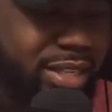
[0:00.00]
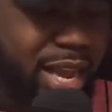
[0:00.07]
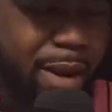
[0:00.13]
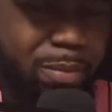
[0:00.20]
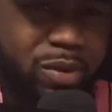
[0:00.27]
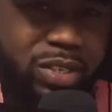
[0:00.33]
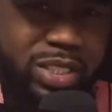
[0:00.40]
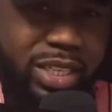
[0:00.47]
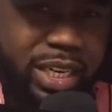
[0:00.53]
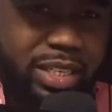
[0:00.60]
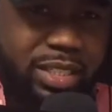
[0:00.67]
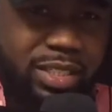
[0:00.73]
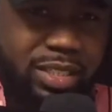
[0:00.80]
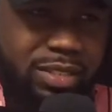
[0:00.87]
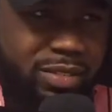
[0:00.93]
I
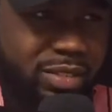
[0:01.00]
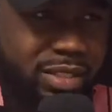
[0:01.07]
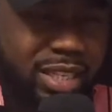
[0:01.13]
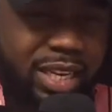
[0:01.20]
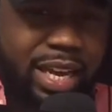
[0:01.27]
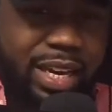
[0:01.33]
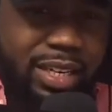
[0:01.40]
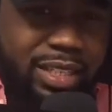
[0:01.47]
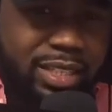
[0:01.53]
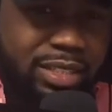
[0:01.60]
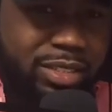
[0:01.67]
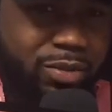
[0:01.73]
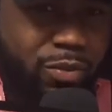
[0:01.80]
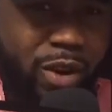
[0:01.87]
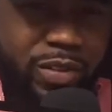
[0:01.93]
appreciate, the letter,
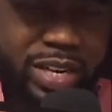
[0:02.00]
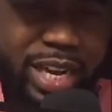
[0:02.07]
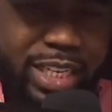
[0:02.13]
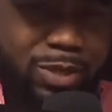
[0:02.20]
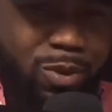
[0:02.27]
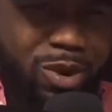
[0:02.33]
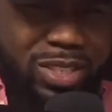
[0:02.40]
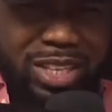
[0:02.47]
very nice word.